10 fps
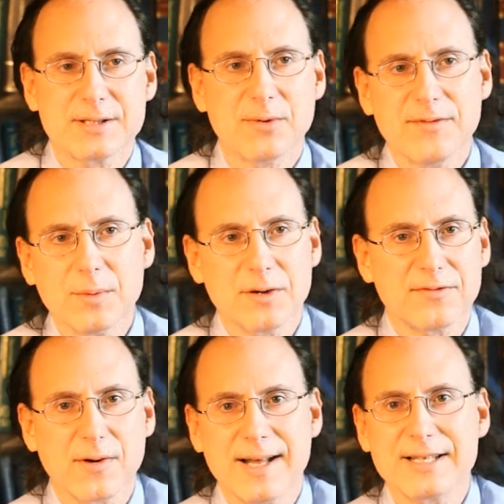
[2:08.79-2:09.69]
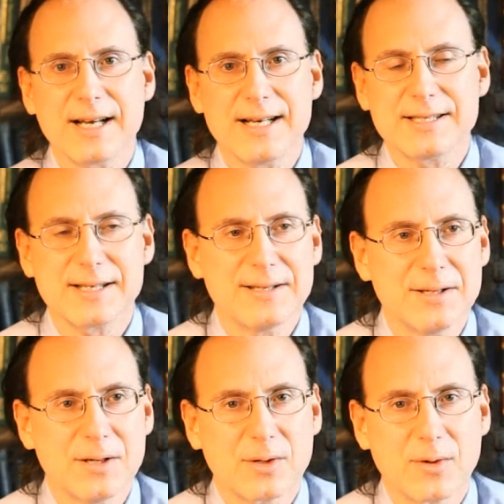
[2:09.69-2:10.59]
So even where a franchise
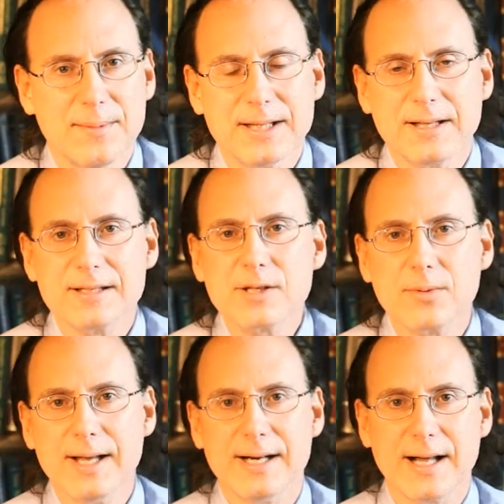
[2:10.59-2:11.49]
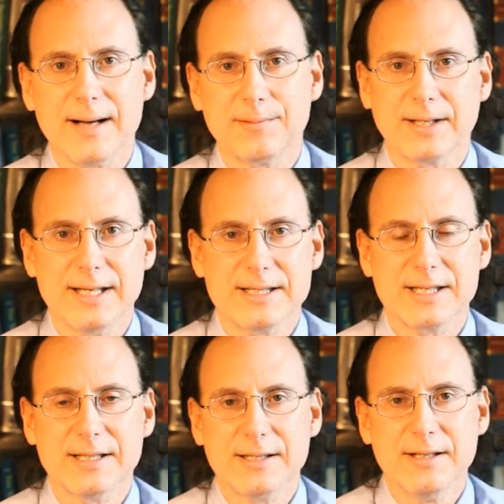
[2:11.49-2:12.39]
agreement does create an
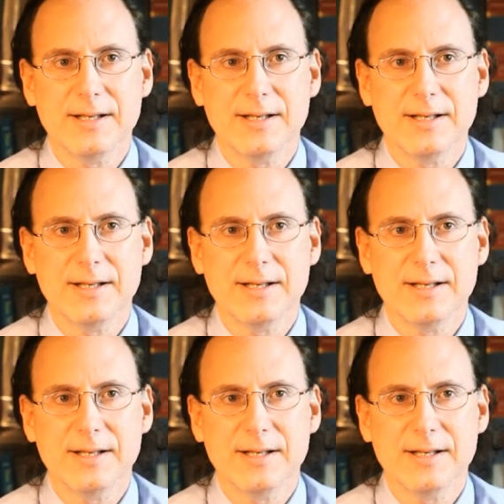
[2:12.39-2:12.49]
obligation